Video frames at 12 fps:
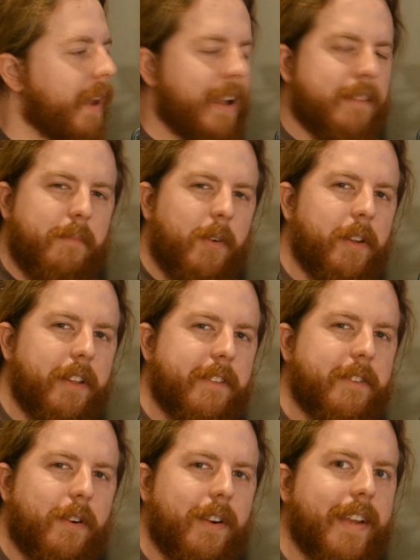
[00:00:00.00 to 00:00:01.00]
I guess moral of the
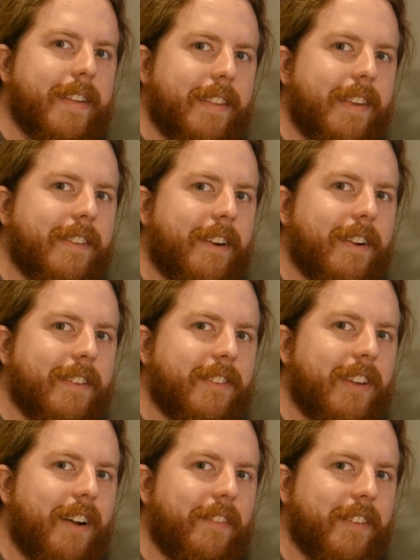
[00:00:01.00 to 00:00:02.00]
story is these aren't as
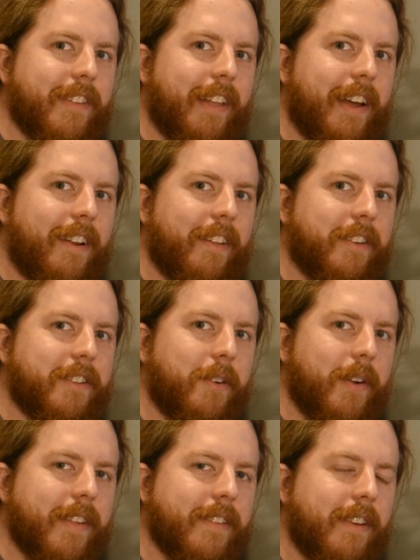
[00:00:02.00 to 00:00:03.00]
tough as a lot of other
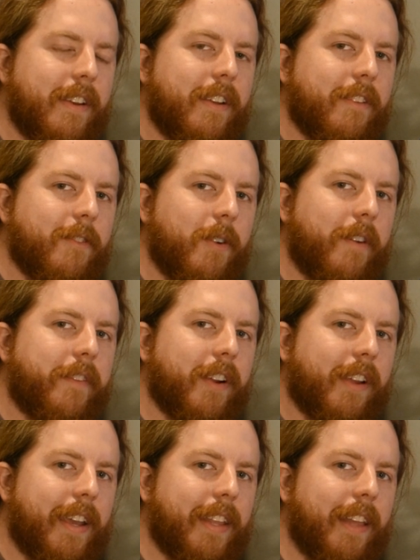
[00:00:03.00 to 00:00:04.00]
toys. So if
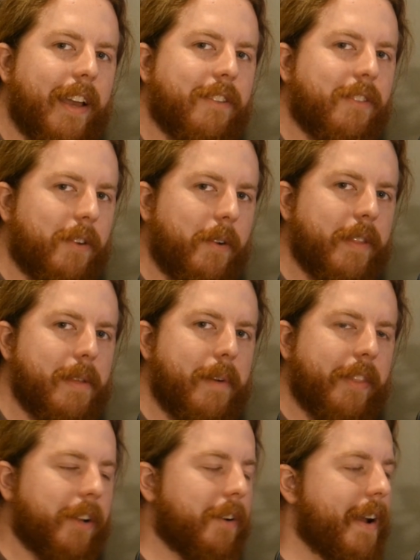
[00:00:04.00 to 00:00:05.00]
your kid likes throwing them
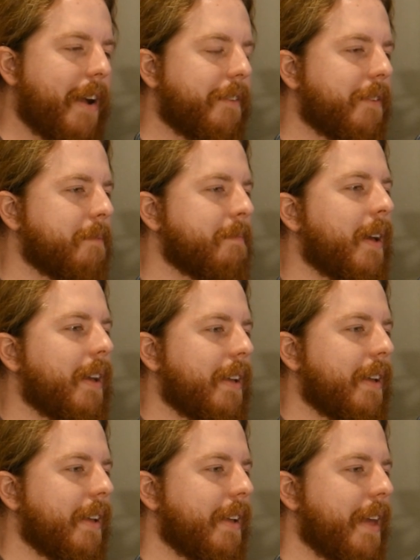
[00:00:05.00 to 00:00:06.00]
on the ground,
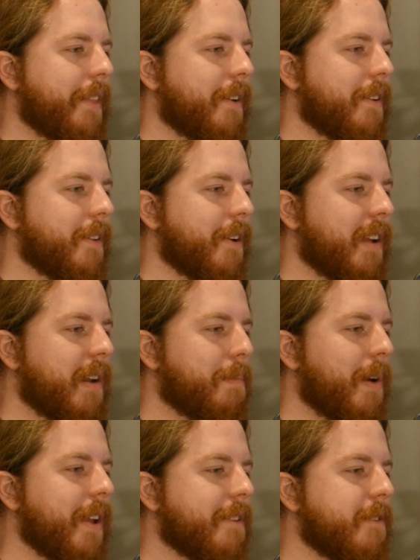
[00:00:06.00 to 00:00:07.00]
yeah, they're they're gonna
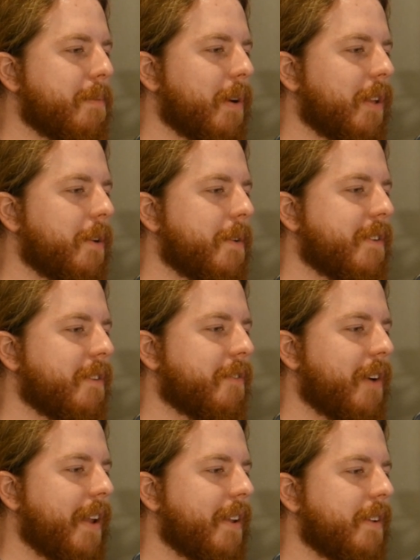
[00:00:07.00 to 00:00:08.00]
break. Super glue is your
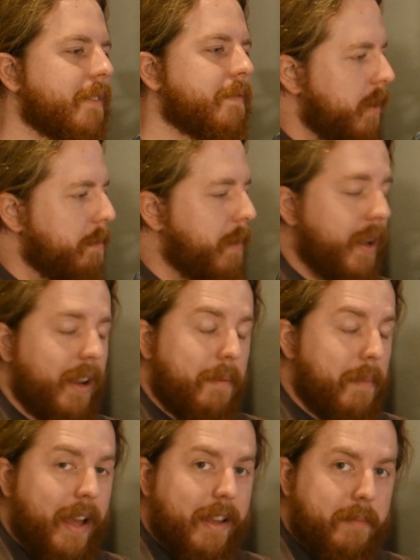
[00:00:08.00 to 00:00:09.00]
friend. But
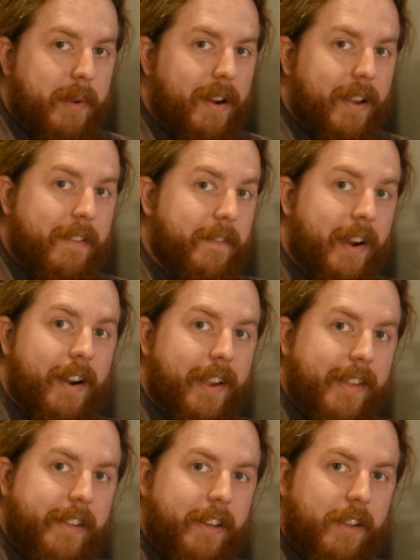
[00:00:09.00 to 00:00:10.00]
in my experience, very
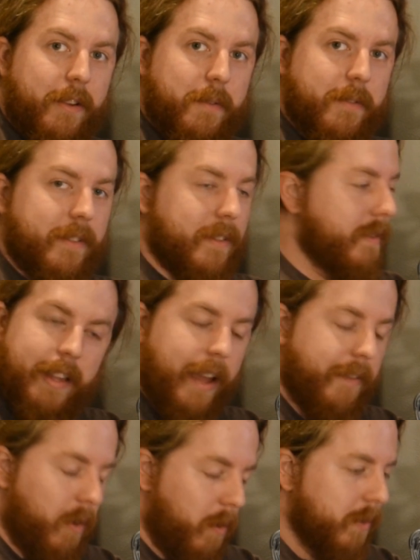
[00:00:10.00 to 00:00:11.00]
easy to use.
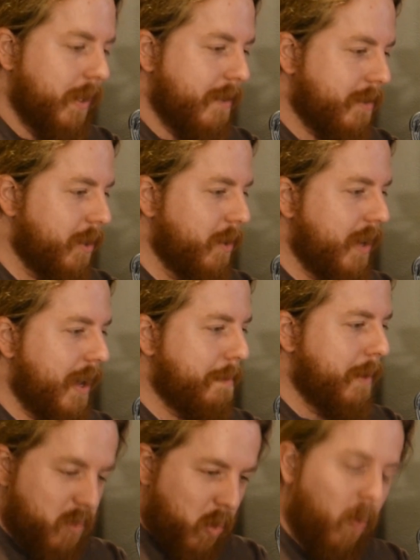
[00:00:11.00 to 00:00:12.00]
I've only screwed
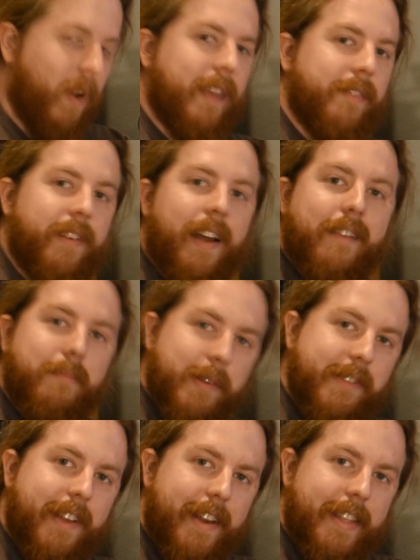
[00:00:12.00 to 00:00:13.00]
up
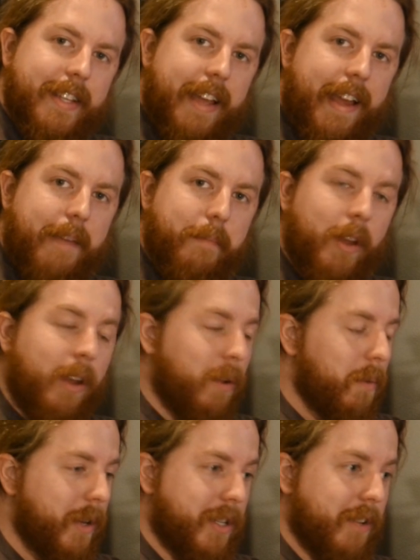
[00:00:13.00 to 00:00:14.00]
25% of the time,
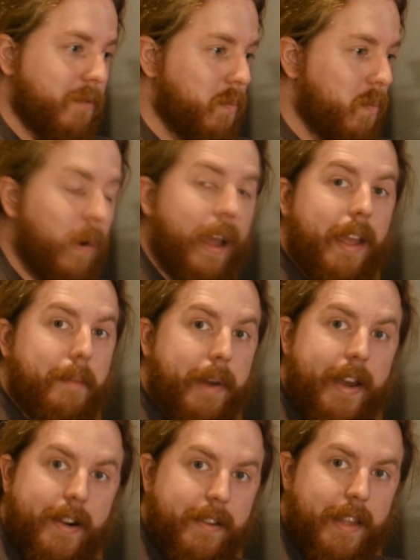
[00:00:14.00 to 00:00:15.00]
which is way
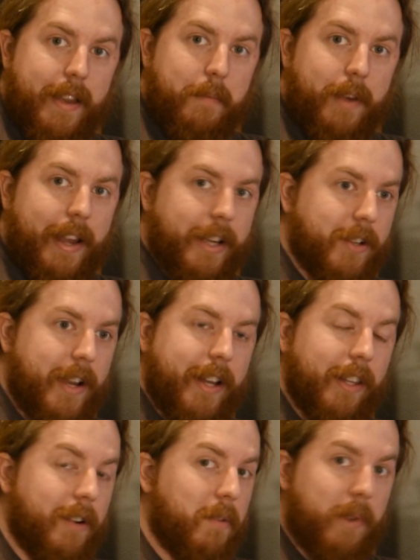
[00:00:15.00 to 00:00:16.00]
better than when I tried
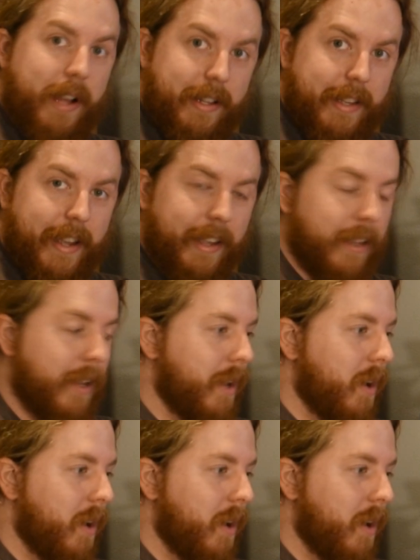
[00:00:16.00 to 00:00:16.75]
to learn welding